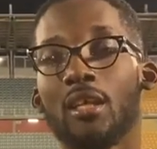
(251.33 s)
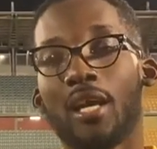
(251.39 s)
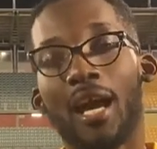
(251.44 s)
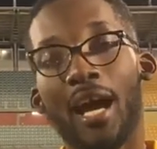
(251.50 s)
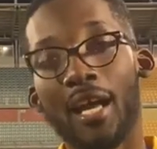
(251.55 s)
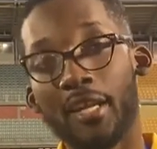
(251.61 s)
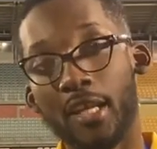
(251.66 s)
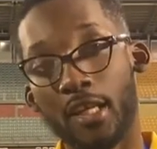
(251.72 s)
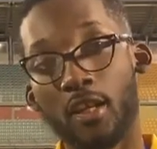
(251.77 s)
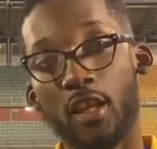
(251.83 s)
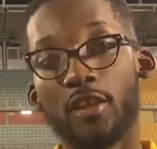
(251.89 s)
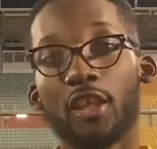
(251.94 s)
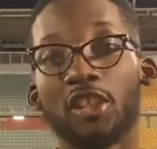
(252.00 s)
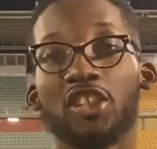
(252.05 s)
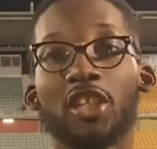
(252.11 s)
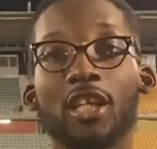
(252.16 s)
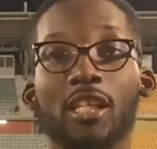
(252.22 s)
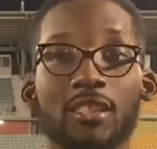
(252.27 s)
And another
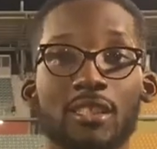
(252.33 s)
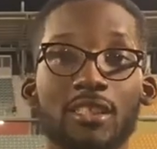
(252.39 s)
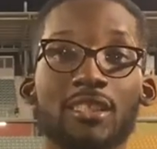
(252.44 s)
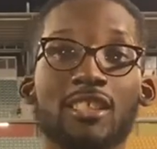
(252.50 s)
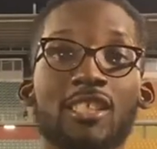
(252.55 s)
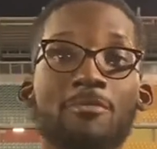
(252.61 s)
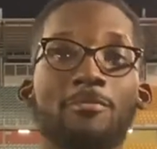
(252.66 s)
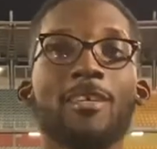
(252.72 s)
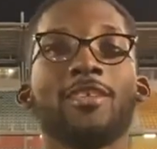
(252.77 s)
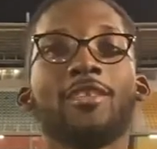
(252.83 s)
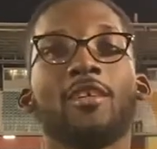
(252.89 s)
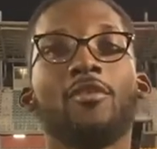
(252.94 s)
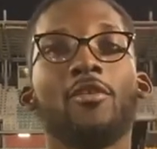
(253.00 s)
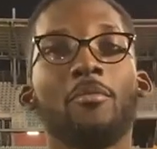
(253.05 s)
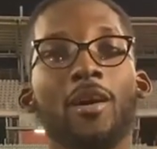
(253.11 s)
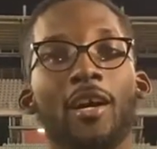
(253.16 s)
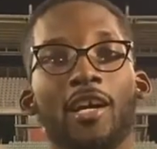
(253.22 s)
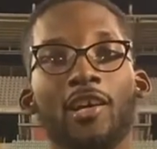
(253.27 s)
Chelsea teammate of
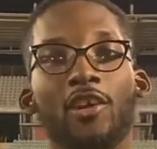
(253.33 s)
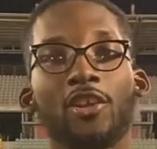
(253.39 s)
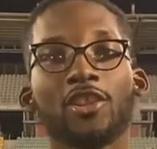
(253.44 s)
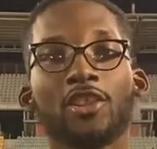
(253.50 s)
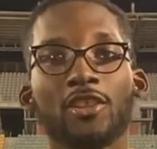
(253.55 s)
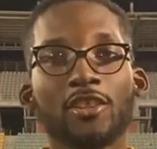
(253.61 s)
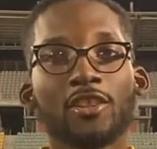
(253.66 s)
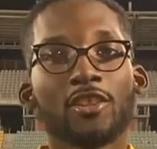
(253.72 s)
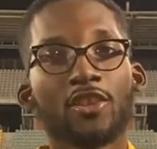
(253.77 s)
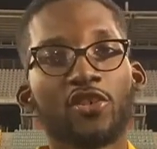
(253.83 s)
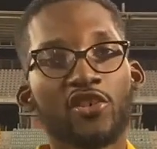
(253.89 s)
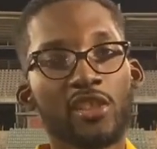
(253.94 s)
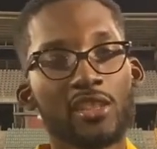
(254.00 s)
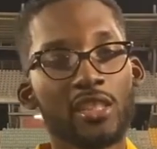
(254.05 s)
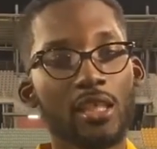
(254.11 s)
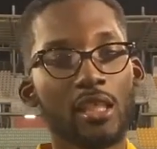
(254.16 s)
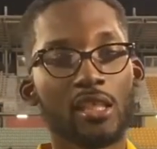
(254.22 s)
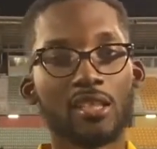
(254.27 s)
Omari Hutchinson, the
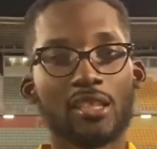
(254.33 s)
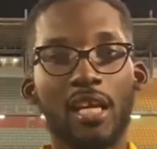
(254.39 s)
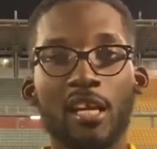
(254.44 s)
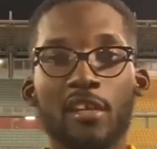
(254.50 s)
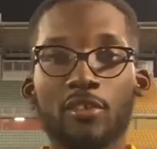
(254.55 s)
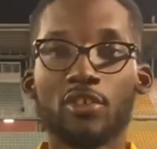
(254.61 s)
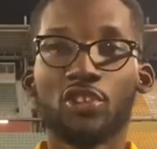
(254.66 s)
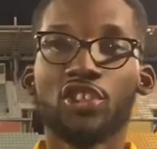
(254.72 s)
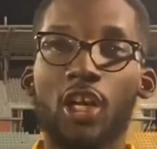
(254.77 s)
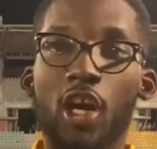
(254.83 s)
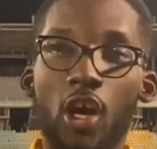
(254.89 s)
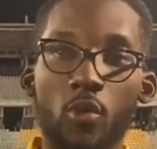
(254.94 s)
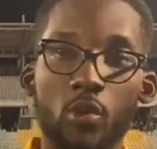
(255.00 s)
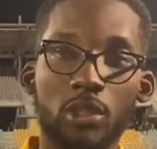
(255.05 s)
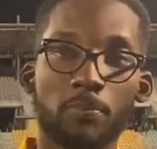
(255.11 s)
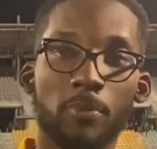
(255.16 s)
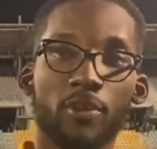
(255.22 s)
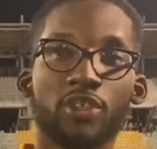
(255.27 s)
recently signed Dujuan
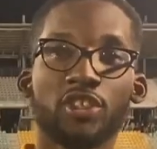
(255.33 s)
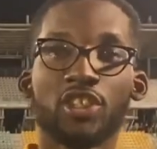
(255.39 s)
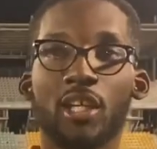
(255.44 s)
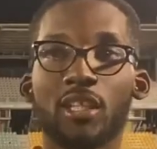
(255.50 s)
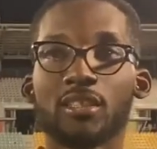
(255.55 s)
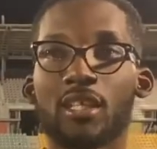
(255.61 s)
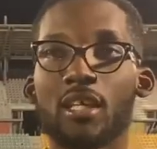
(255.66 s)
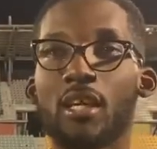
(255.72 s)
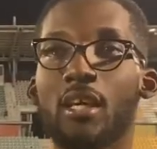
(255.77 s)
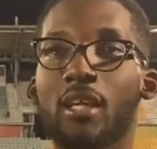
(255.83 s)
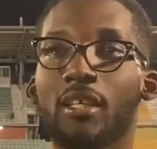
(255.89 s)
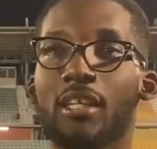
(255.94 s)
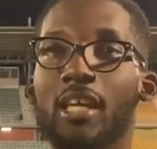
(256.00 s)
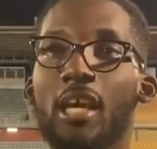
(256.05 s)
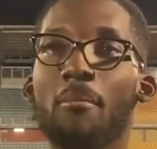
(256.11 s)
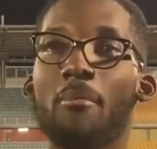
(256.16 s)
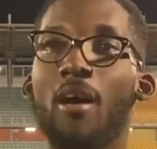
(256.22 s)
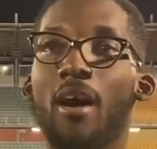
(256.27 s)
Richards,
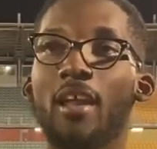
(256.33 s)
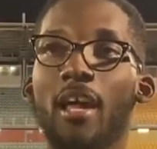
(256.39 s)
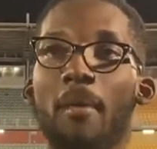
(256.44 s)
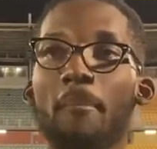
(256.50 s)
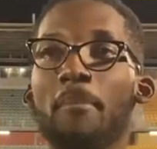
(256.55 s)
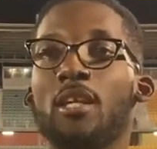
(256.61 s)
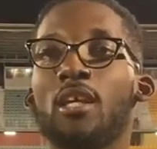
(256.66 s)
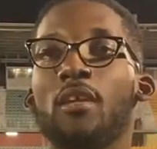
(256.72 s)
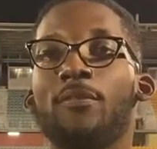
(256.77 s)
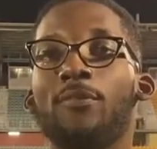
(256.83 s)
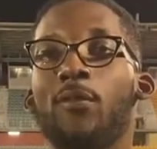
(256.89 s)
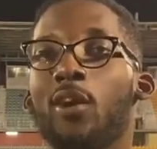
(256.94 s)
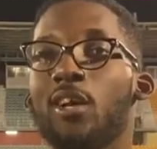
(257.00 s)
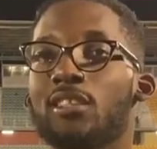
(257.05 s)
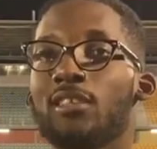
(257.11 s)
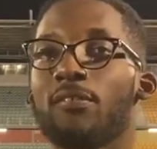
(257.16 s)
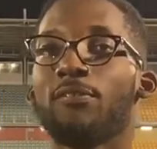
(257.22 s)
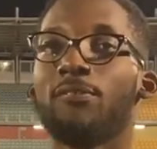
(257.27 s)
came on at minute
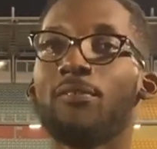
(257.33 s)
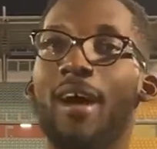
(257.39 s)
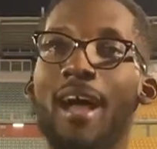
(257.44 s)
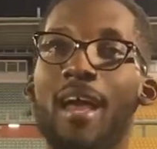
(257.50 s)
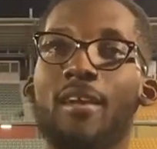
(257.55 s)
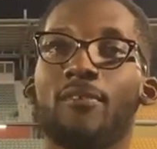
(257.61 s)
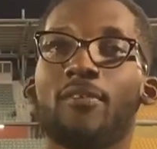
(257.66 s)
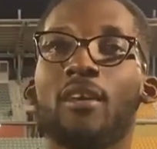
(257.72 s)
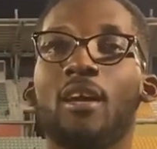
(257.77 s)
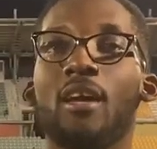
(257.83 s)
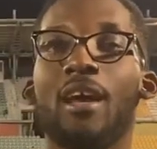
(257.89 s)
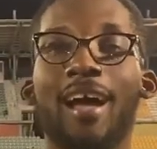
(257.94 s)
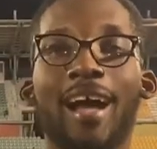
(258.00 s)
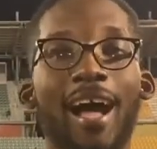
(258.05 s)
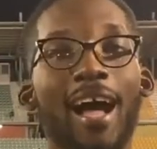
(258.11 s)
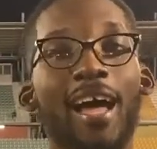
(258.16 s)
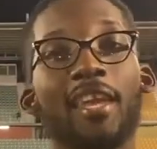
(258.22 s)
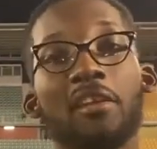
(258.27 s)
45,
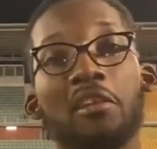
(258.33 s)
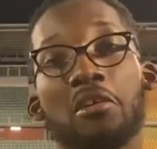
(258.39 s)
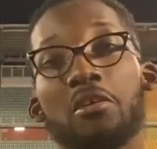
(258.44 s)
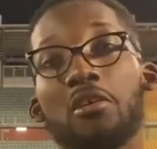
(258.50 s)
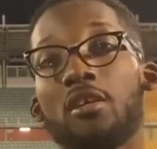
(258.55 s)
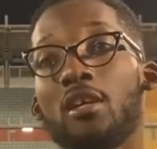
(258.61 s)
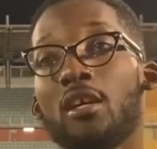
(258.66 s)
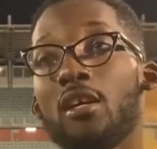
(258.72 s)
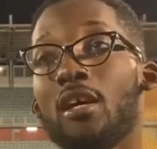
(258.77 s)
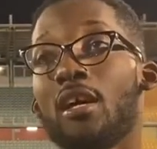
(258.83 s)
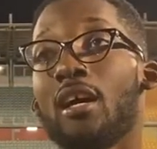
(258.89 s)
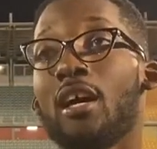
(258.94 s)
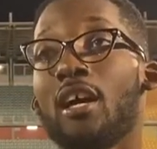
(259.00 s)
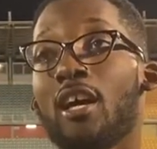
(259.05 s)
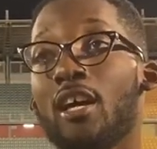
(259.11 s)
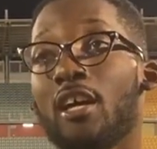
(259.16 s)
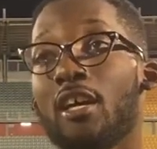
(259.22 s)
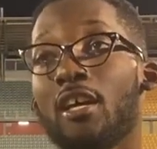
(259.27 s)
and
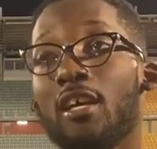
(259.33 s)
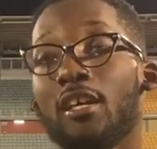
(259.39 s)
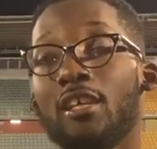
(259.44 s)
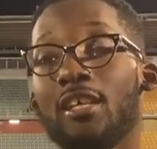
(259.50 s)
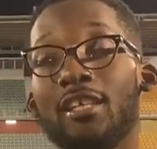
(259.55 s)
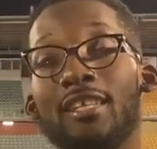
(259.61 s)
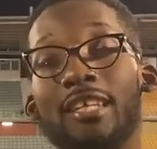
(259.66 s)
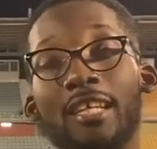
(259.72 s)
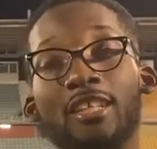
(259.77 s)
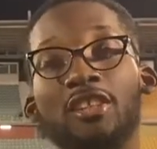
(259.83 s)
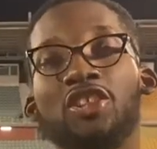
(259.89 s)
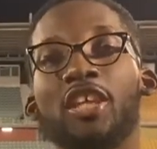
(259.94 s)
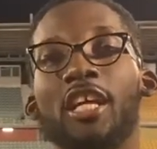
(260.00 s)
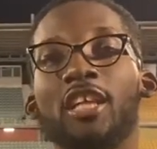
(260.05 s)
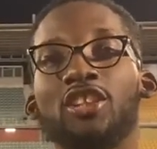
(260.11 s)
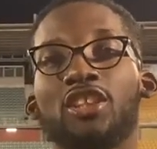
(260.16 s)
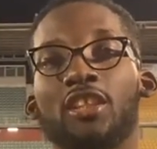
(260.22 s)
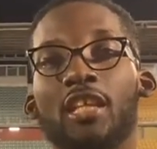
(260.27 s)
he did
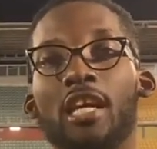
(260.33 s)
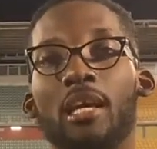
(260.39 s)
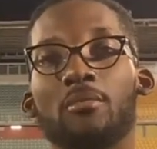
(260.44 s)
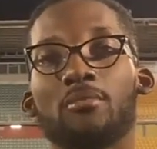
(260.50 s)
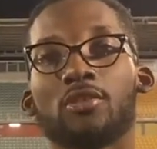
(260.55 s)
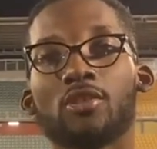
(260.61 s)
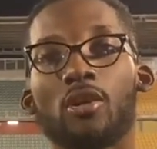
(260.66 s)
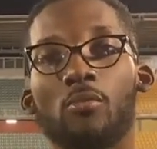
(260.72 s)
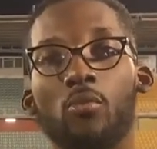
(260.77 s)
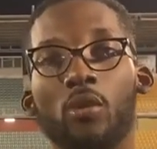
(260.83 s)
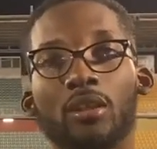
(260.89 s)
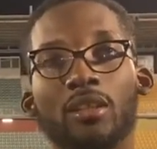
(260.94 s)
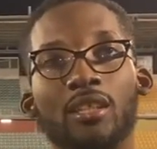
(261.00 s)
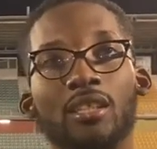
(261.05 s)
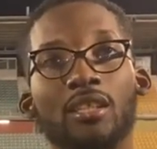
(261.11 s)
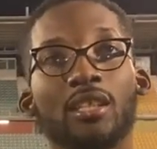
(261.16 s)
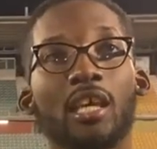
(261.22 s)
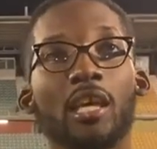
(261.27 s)
change the game somewhat.
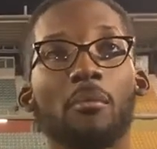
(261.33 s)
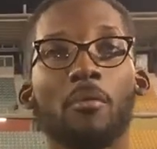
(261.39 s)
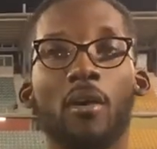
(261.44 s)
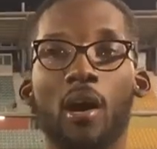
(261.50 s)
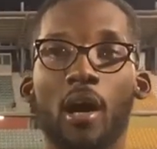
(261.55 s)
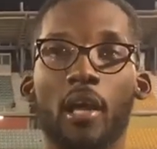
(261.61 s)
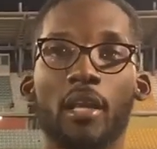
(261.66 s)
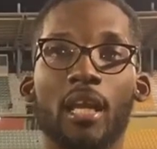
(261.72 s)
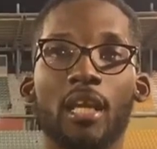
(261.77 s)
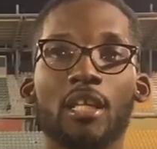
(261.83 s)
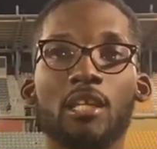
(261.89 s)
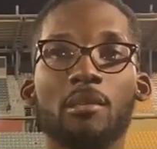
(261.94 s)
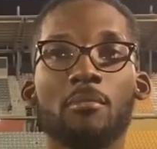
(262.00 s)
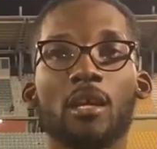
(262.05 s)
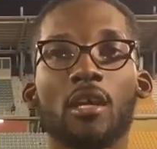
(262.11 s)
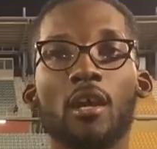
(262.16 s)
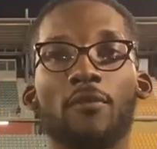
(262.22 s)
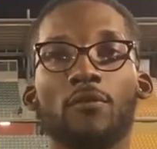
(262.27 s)
He came on and he
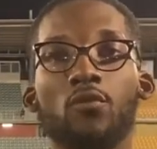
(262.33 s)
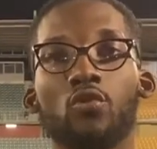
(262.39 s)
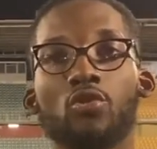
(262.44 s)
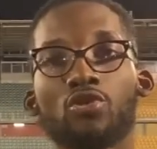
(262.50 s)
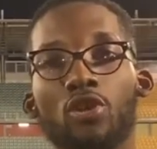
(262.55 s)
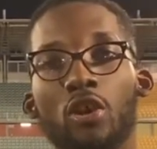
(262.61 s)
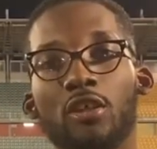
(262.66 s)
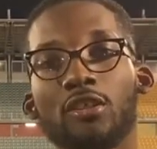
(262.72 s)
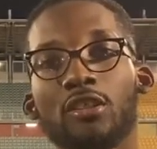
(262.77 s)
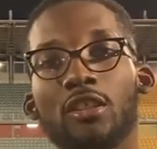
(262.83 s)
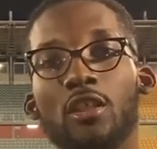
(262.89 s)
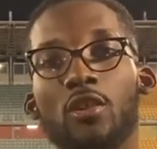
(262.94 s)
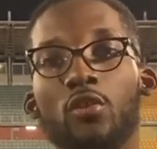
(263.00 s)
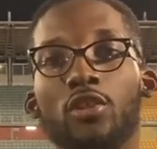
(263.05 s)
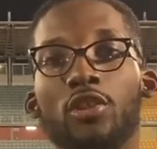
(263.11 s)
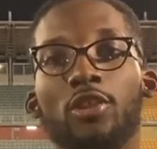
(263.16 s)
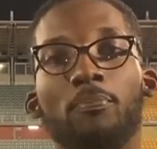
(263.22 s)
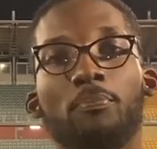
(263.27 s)
made a few runs.
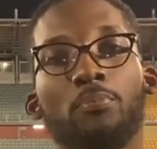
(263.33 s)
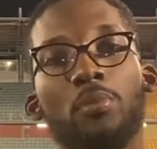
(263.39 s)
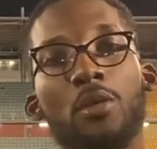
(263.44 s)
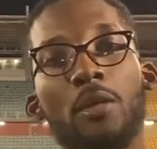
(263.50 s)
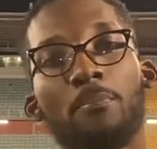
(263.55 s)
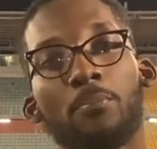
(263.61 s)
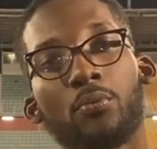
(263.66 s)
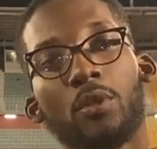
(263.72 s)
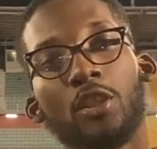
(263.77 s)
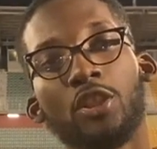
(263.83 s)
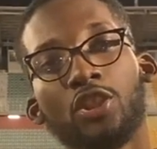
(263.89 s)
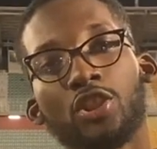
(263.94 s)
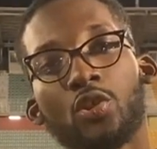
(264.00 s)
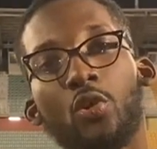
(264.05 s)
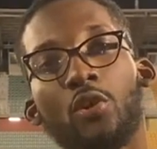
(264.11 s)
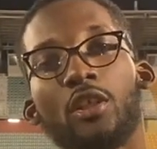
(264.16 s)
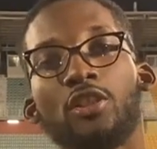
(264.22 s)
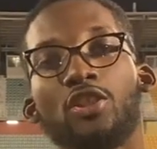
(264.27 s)
He
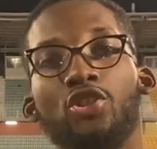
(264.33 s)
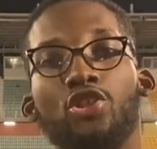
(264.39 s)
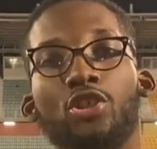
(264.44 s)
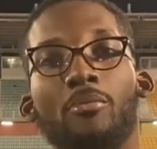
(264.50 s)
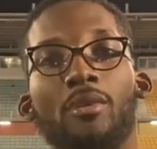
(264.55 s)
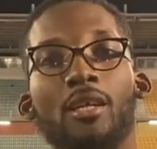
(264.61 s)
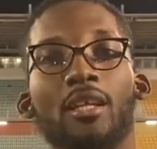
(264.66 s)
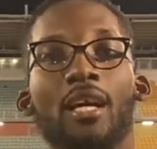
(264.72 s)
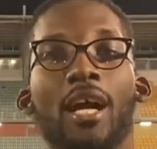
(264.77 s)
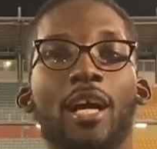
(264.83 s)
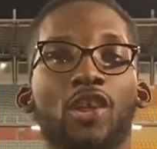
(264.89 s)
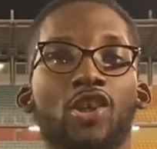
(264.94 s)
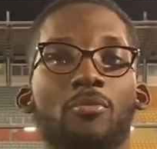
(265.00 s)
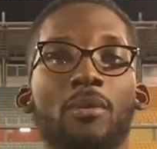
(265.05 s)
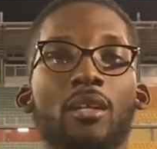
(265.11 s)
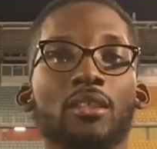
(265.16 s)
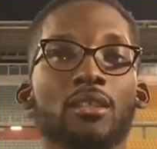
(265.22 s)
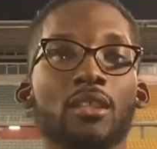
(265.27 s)
showed his dribbling
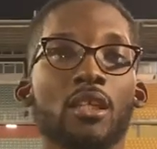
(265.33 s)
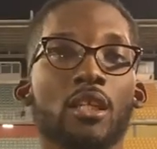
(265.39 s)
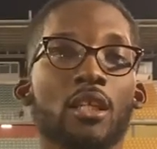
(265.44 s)
acumen.